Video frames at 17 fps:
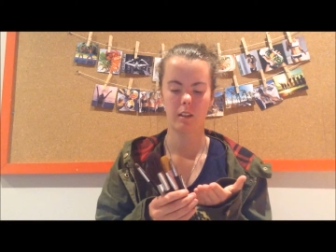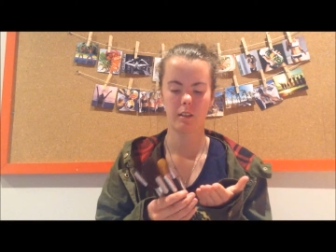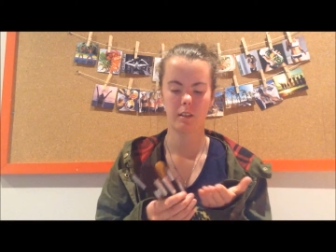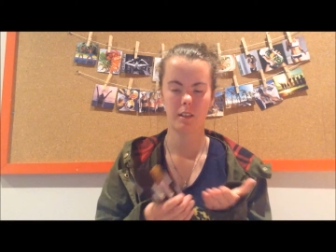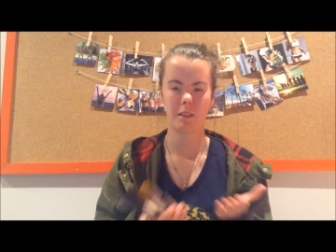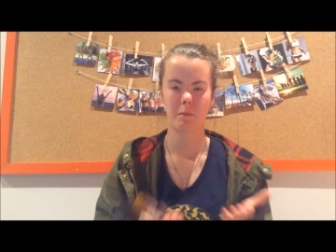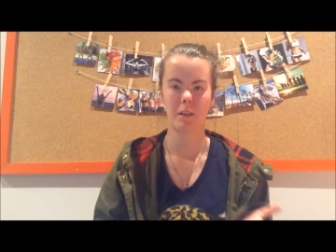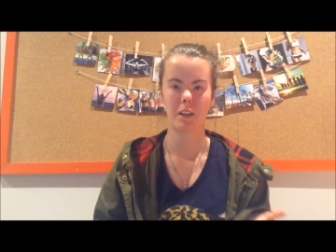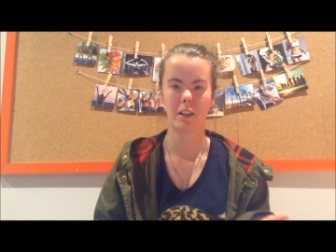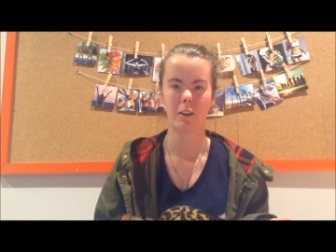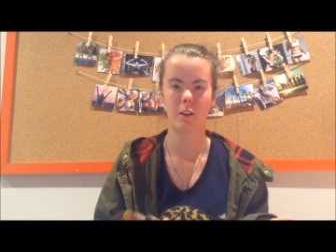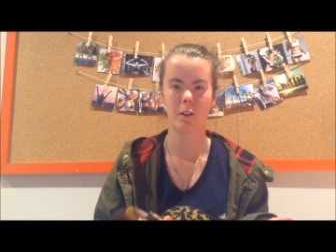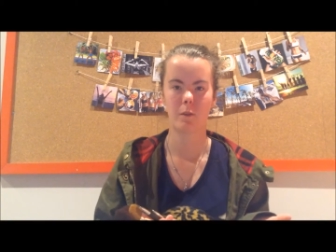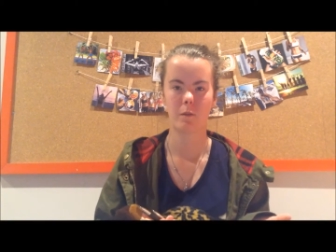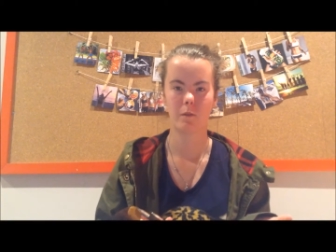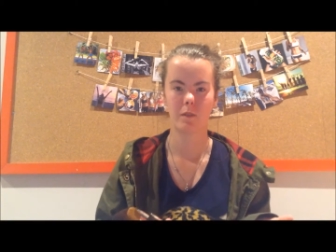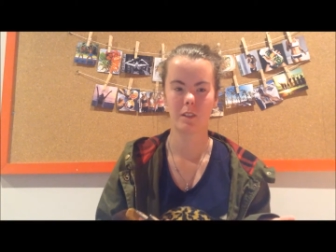set me
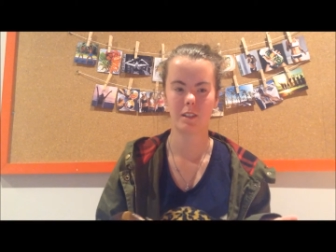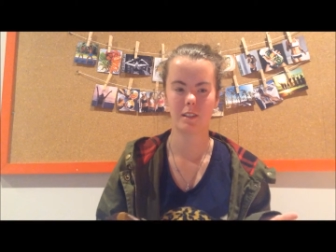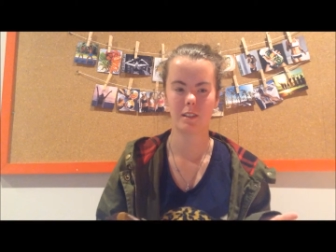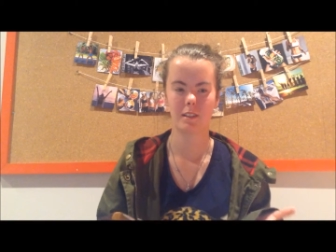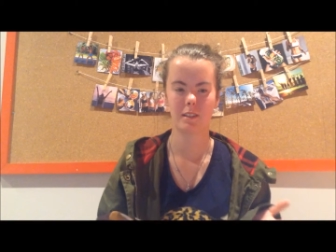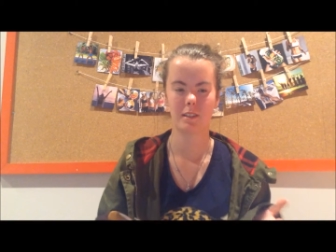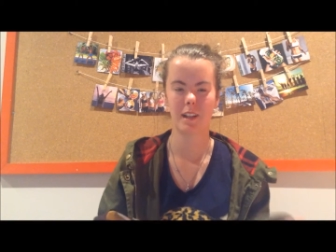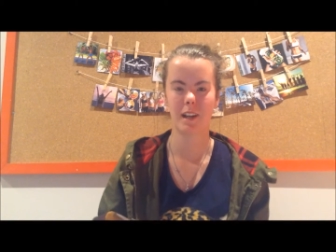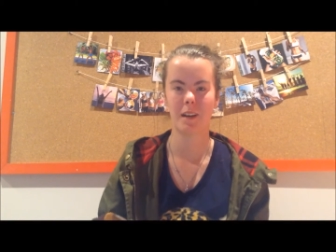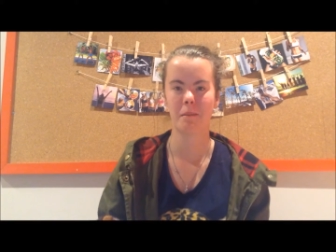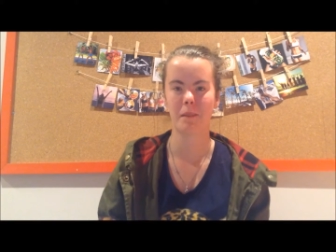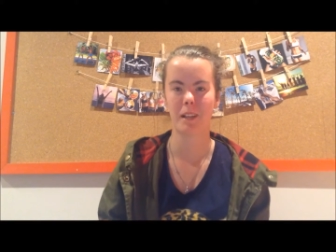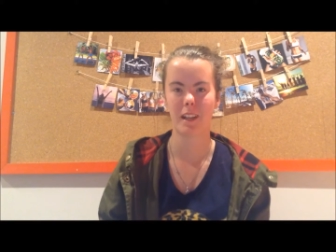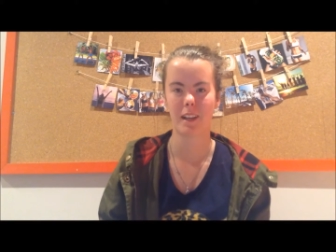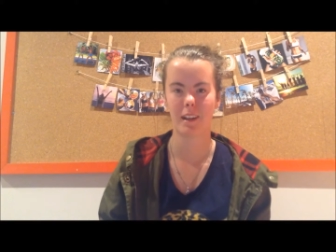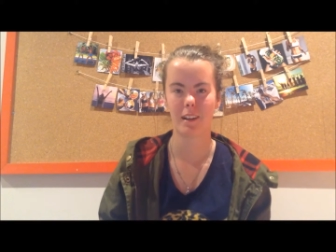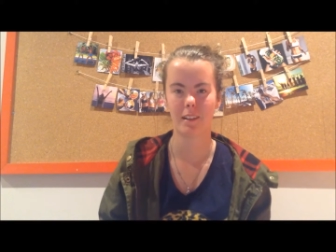off, start
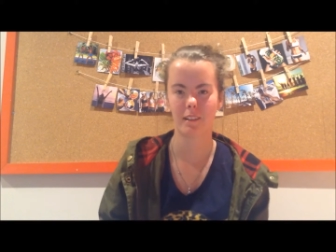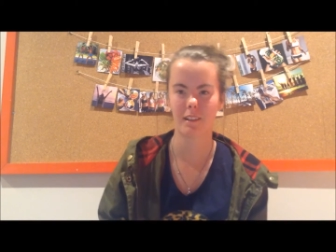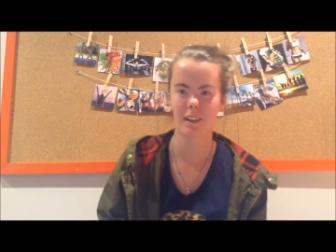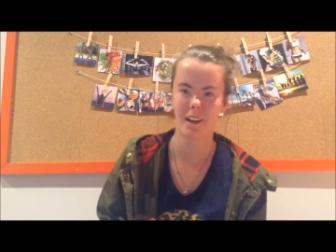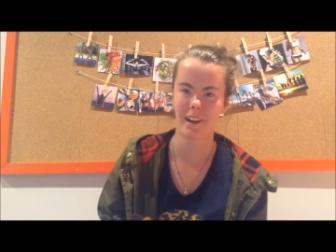me out